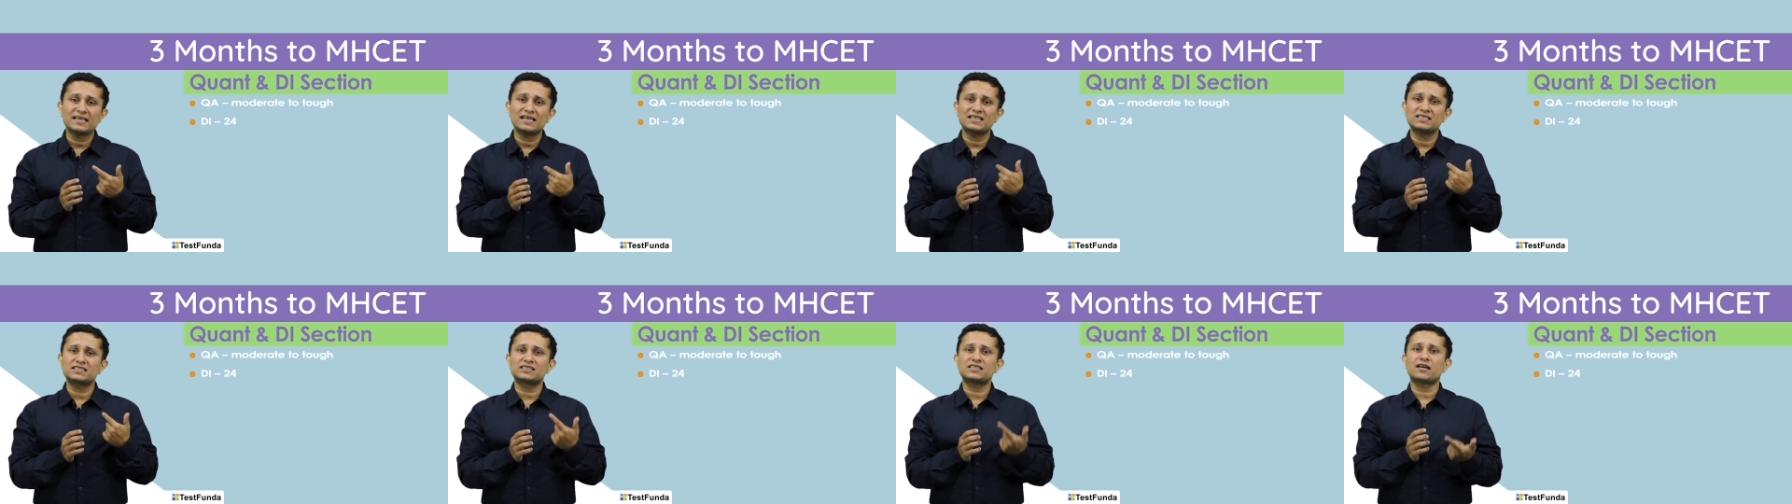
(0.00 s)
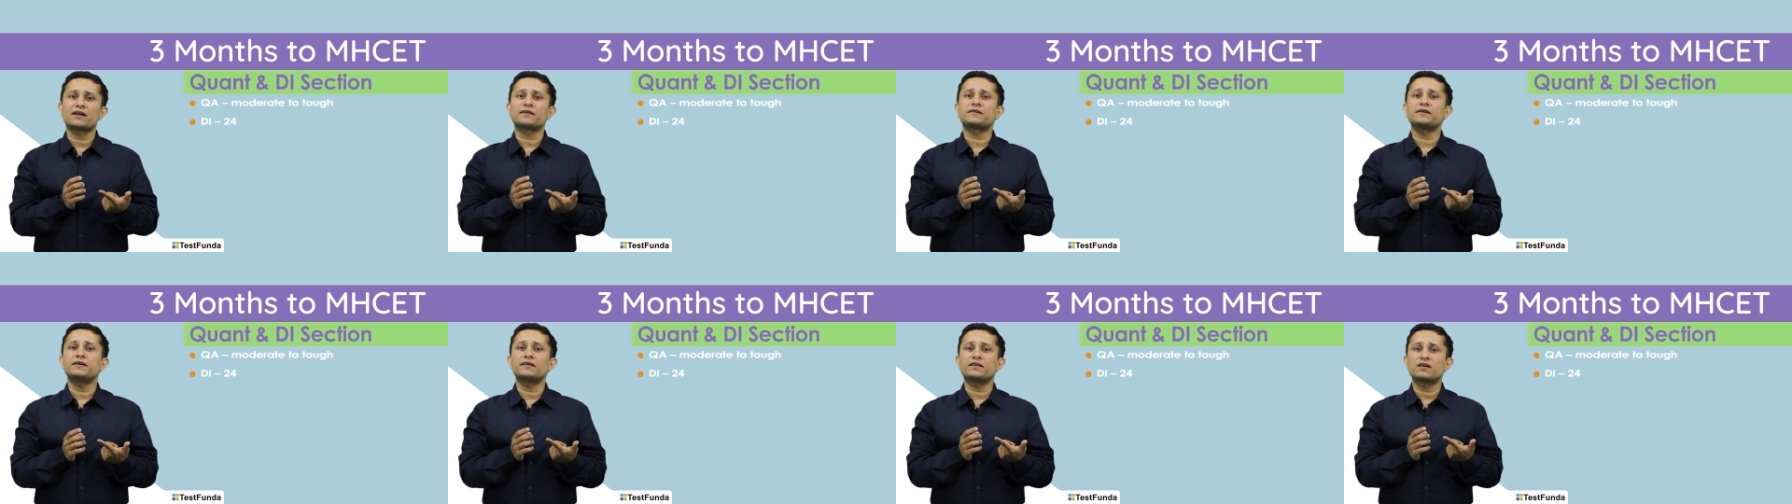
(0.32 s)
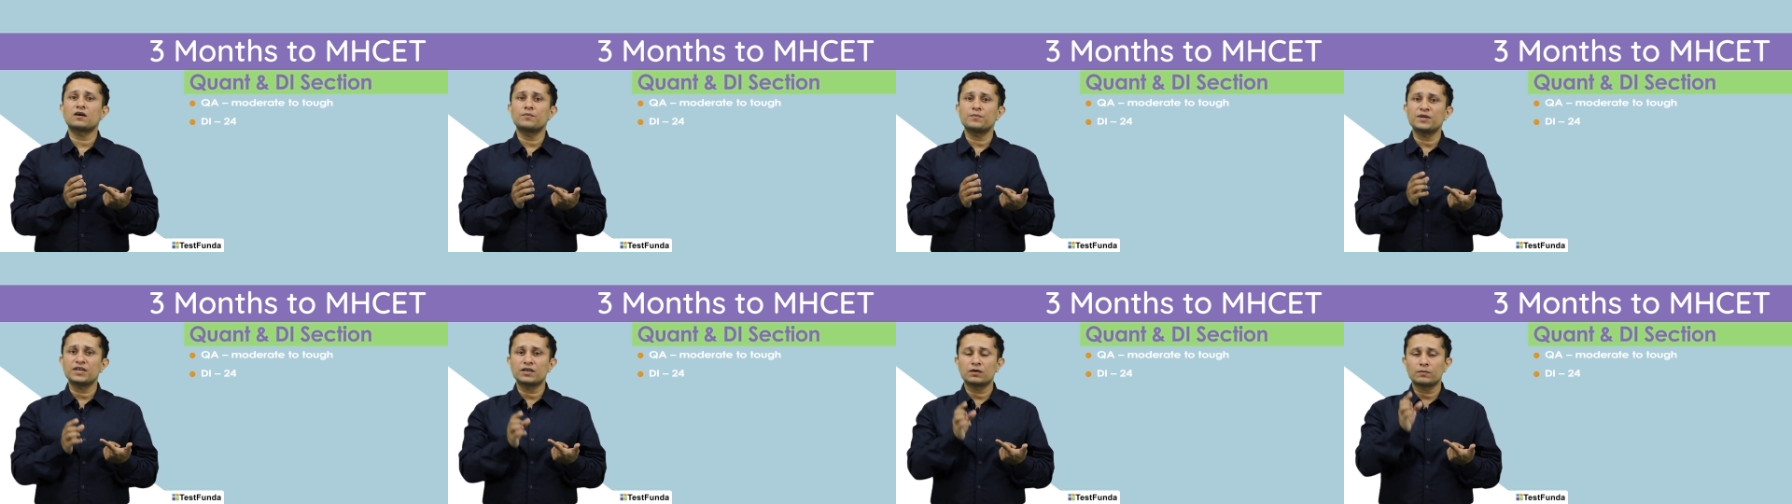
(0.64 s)
has started
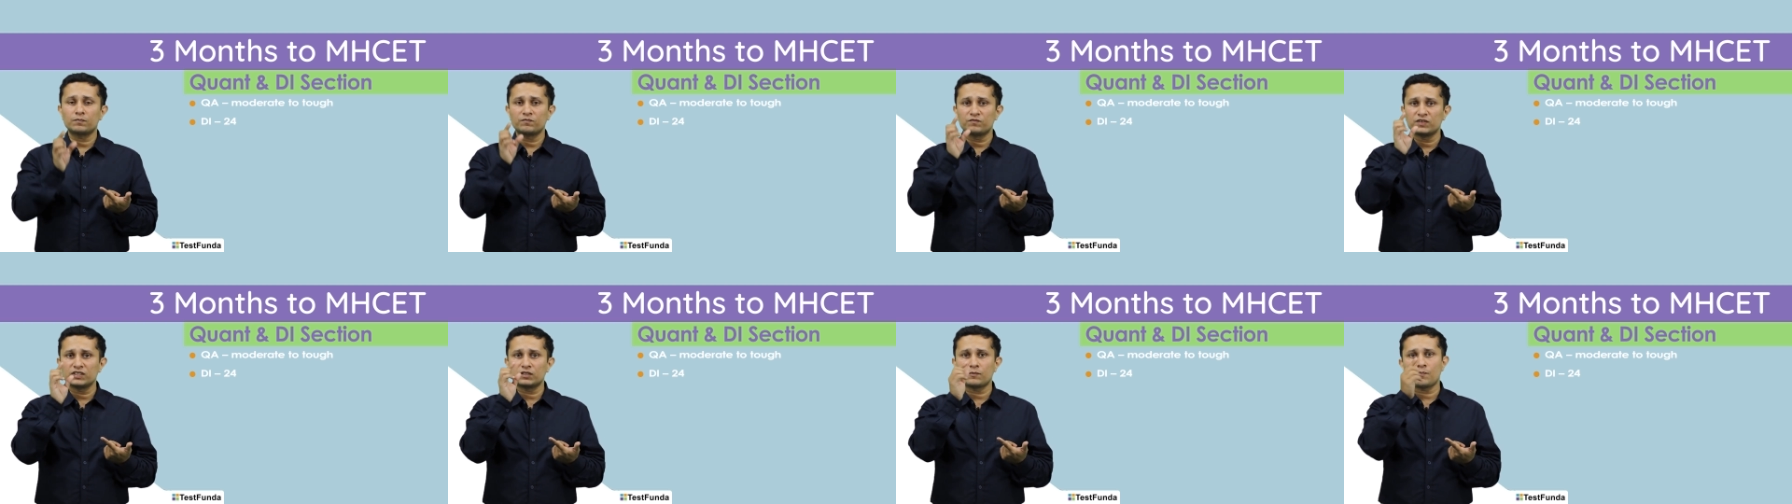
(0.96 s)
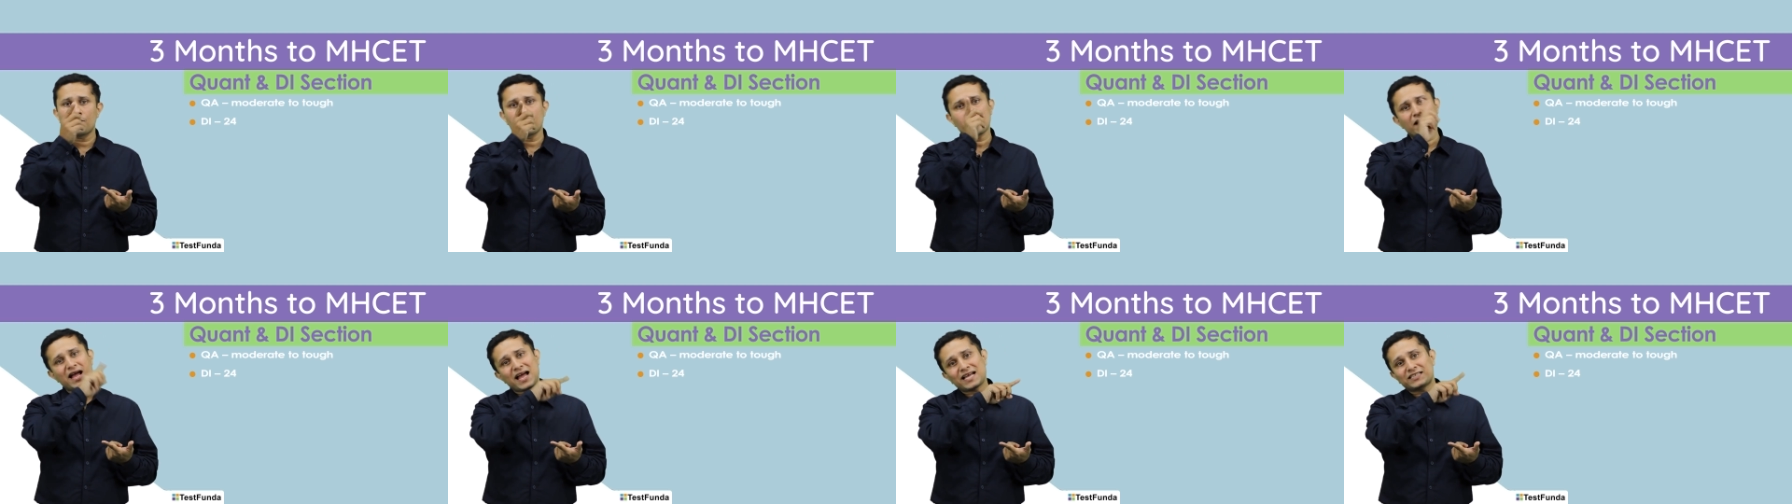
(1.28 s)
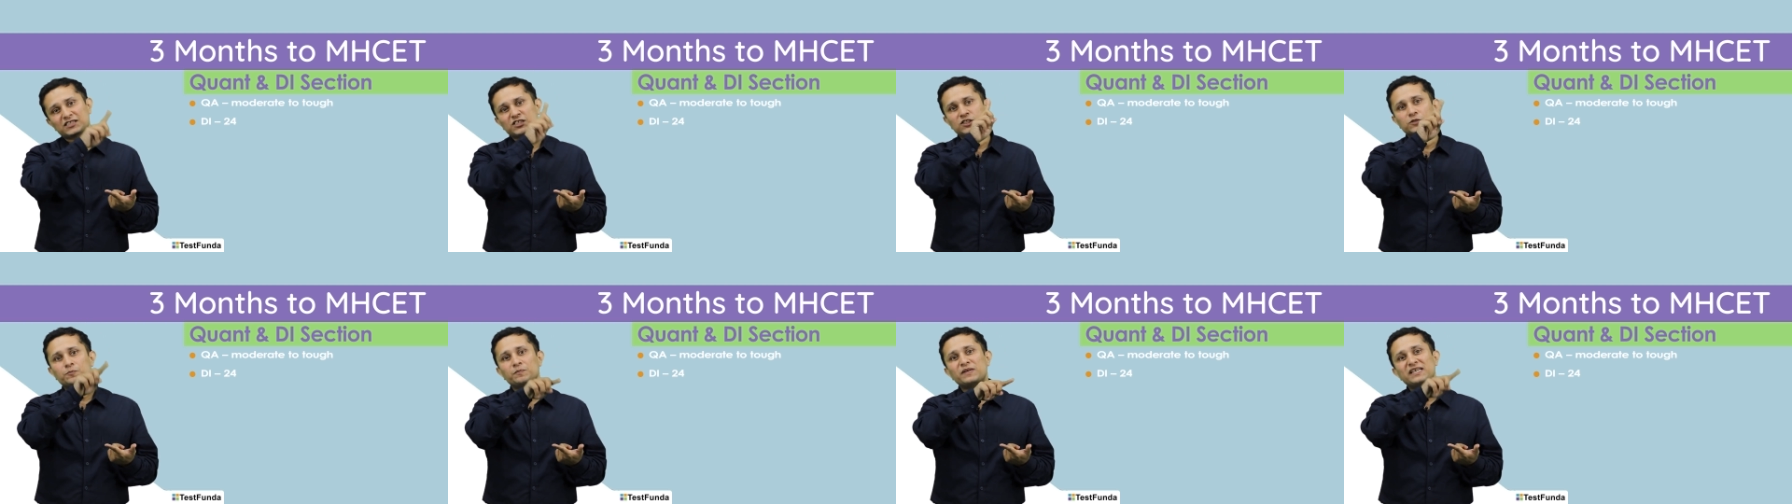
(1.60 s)
coming up with
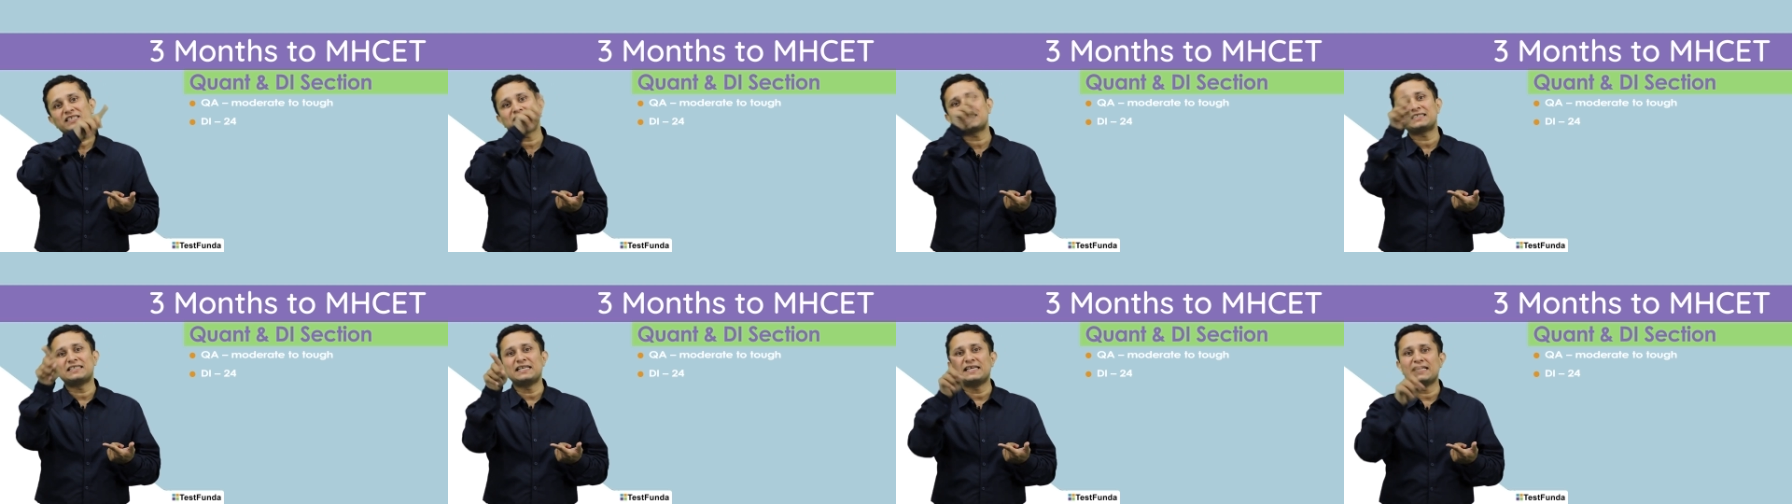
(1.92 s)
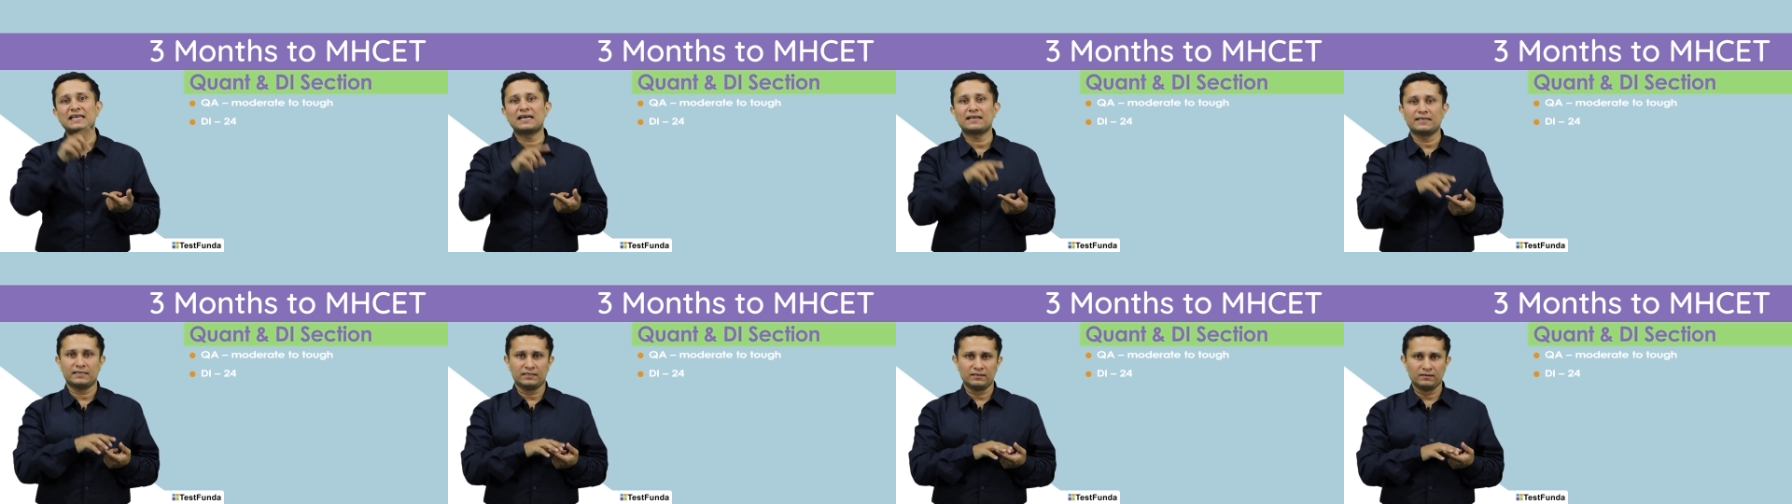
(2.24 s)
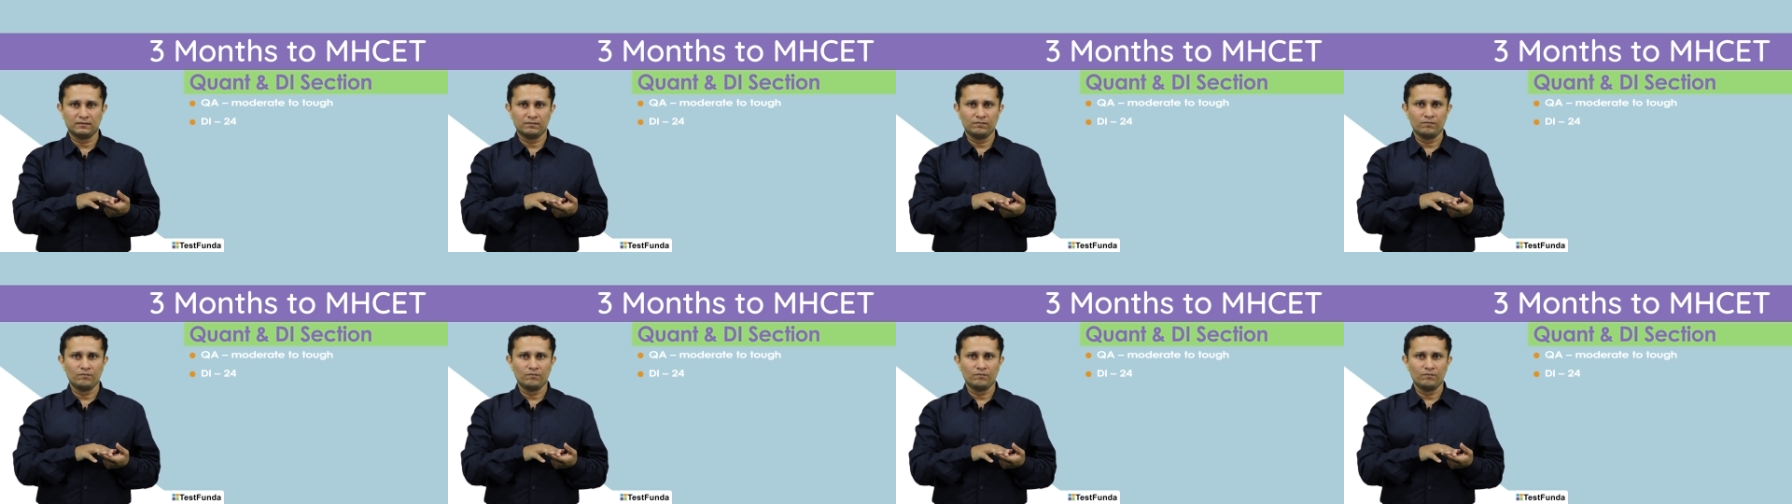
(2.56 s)
maths based DI.